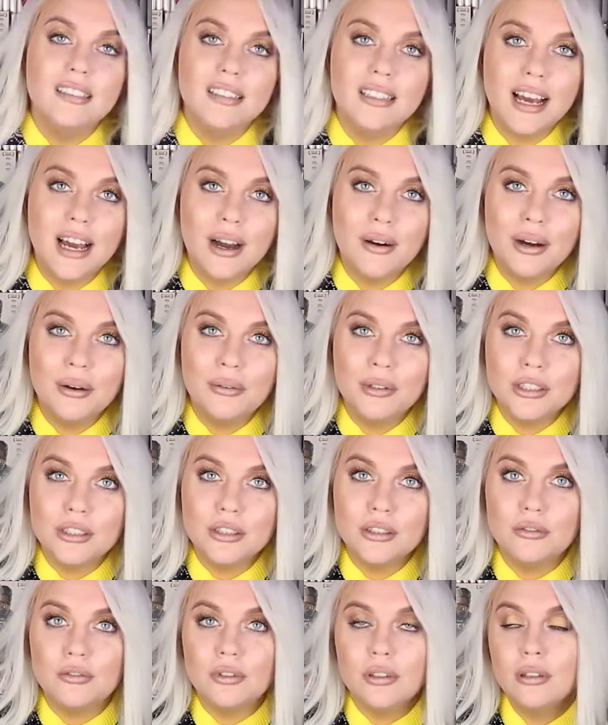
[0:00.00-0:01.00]
Now I want
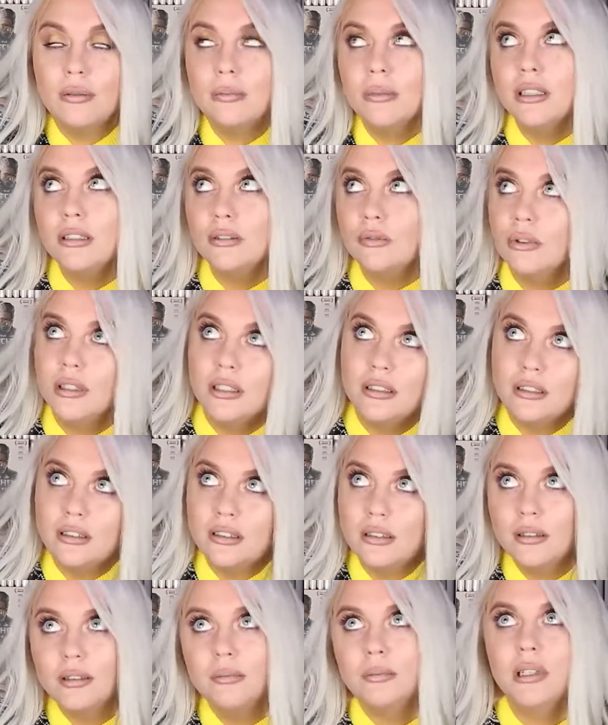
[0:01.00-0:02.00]
you to follow my Twitter
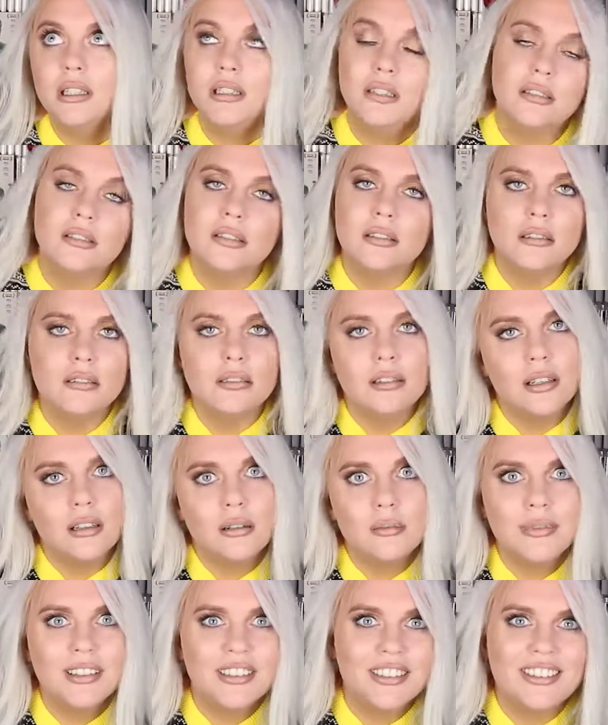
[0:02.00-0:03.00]
and my
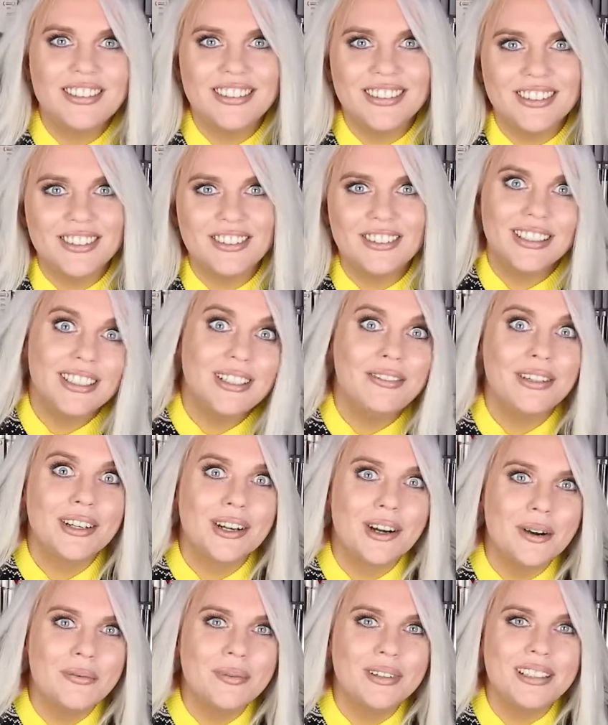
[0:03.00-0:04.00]
Instagram and you know, leave a
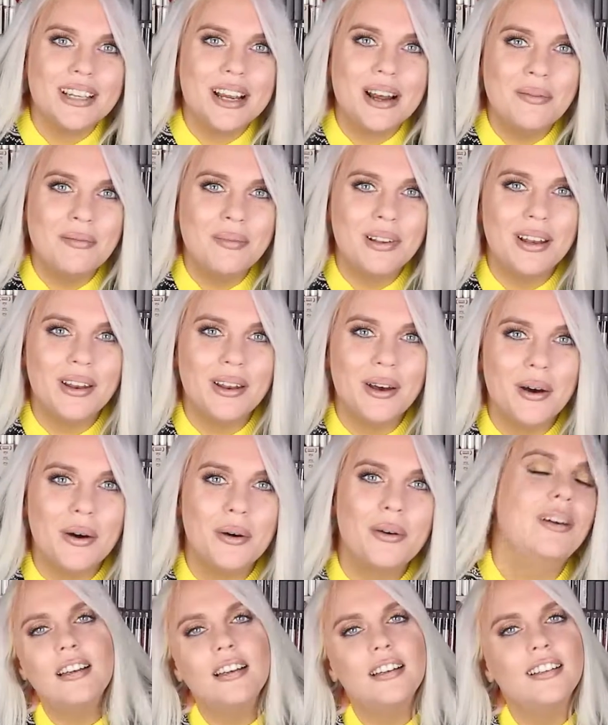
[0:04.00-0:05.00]
comment down
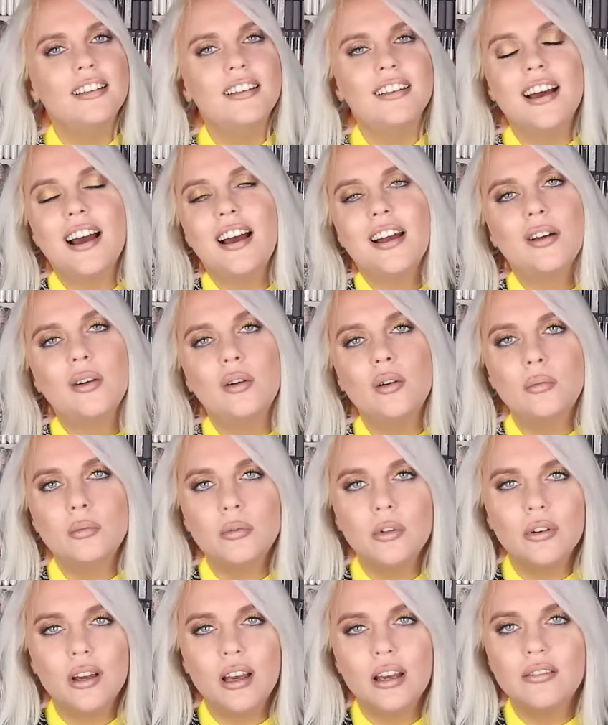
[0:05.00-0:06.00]
below. And I hope
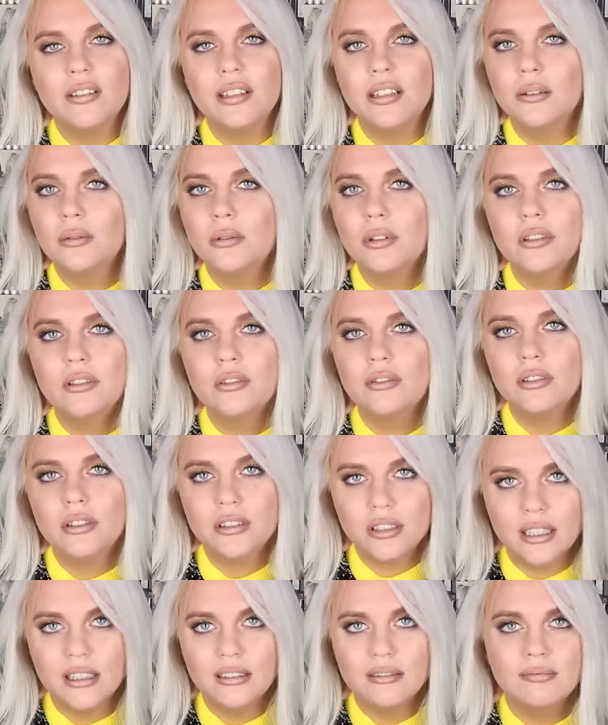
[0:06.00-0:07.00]
you have a wonderful
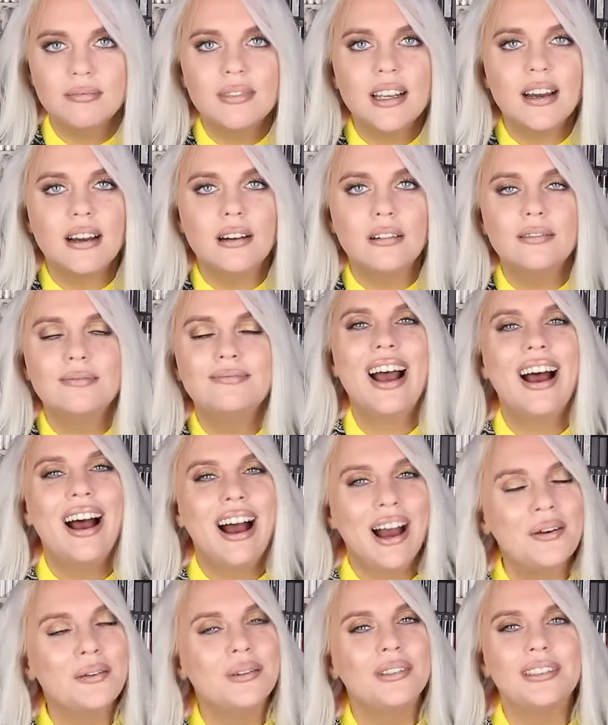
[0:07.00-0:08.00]
day. Now,
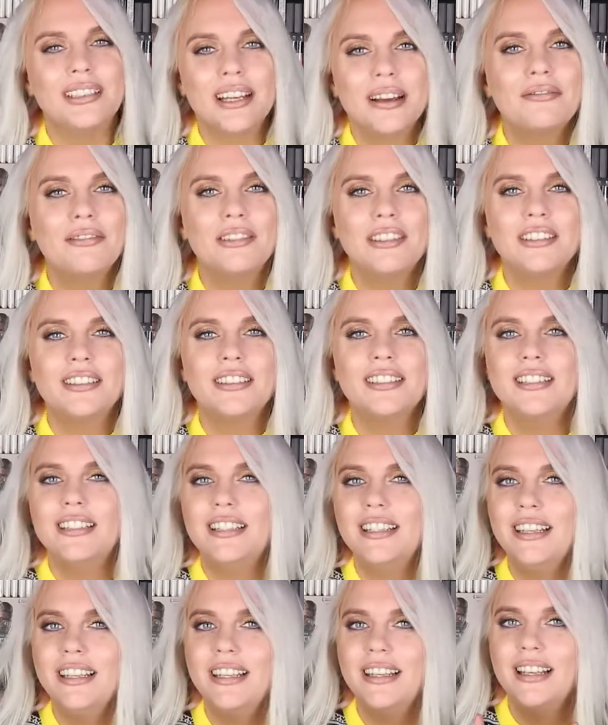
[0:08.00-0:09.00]
I will definitely
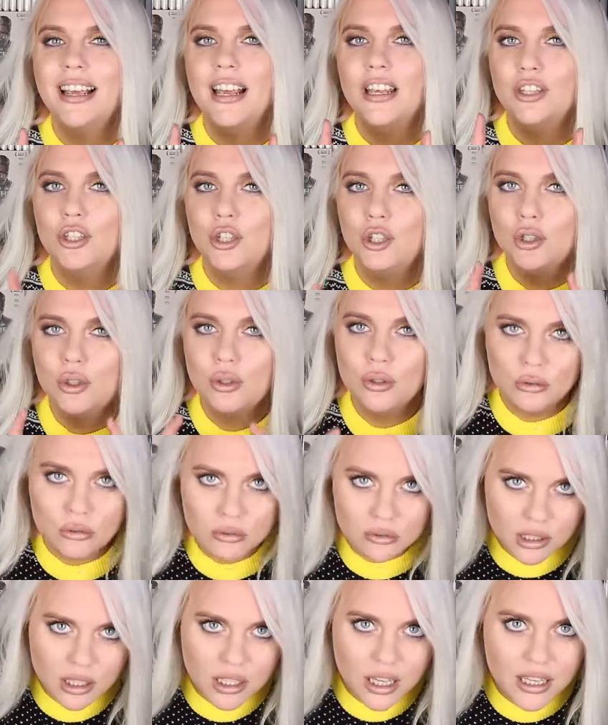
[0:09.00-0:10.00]
see you
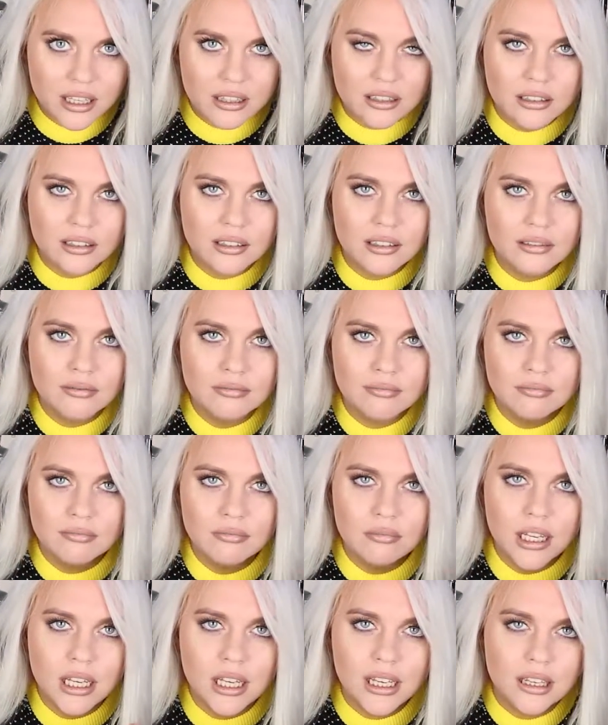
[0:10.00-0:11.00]
later
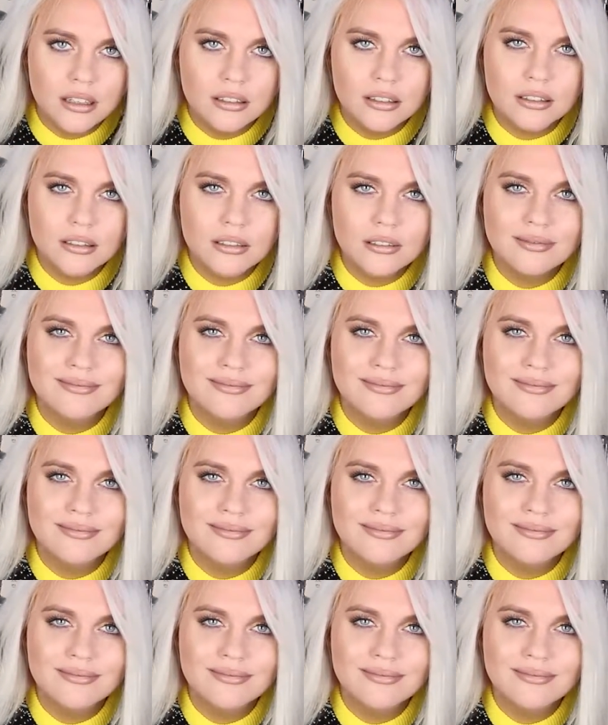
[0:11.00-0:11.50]
here.